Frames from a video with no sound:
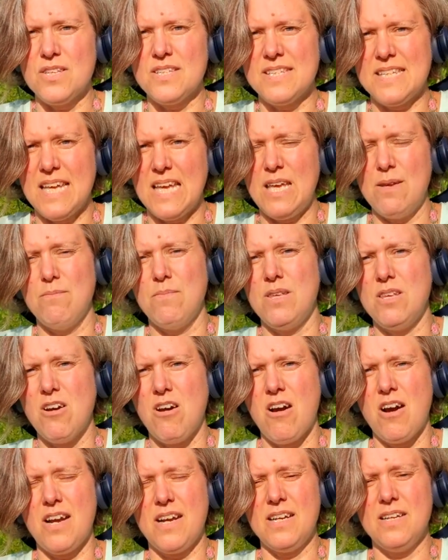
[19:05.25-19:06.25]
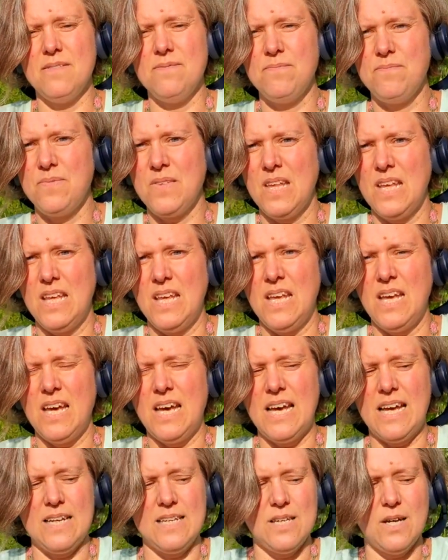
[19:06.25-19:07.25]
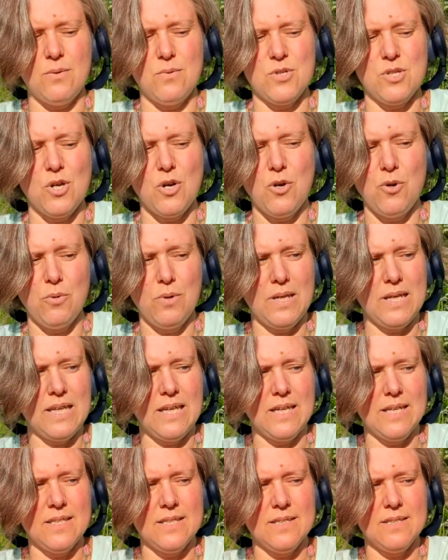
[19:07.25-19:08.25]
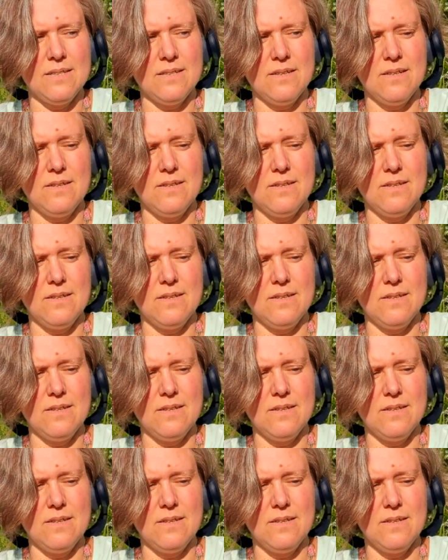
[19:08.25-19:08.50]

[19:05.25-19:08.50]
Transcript: the same yarn, and I was holding it